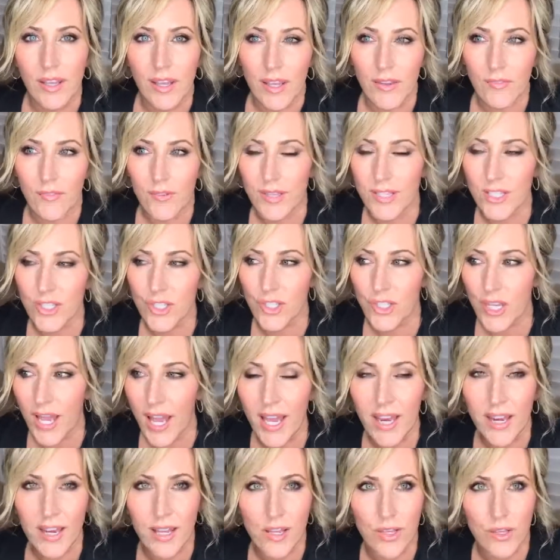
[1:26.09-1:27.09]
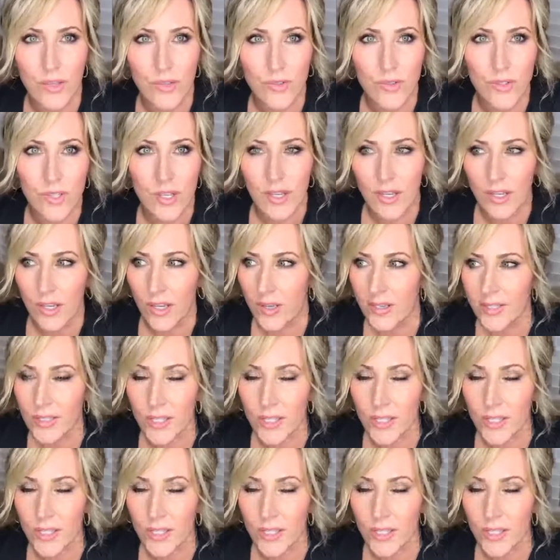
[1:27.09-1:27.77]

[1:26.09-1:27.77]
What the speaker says: If it's shadows, yeah,